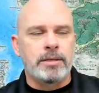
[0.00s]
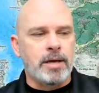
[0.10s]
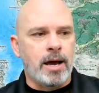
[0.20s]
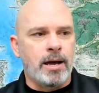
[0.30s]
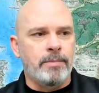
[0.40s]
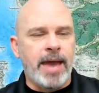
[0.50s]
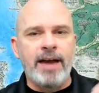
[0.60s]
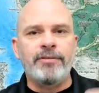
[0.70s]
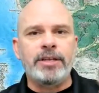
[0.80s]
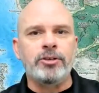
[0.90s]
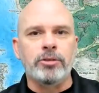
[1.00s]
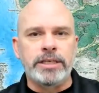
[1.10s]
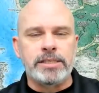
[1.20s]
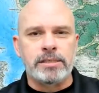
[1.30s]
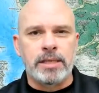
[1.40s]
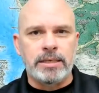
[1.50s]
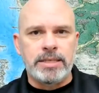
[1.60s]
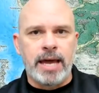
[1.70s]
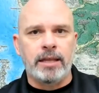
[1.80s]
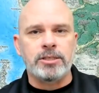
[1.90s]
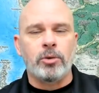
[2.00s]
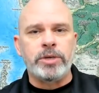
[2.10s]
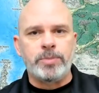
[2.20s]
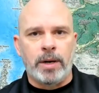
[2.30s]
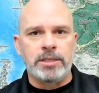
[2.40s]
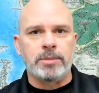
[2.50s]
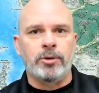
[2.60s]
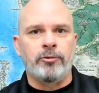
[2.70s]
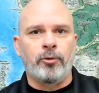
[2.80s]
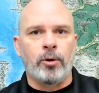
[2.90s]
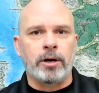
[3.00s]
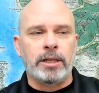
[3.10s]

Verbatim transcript: um, have it in your leases that tenants are responsible for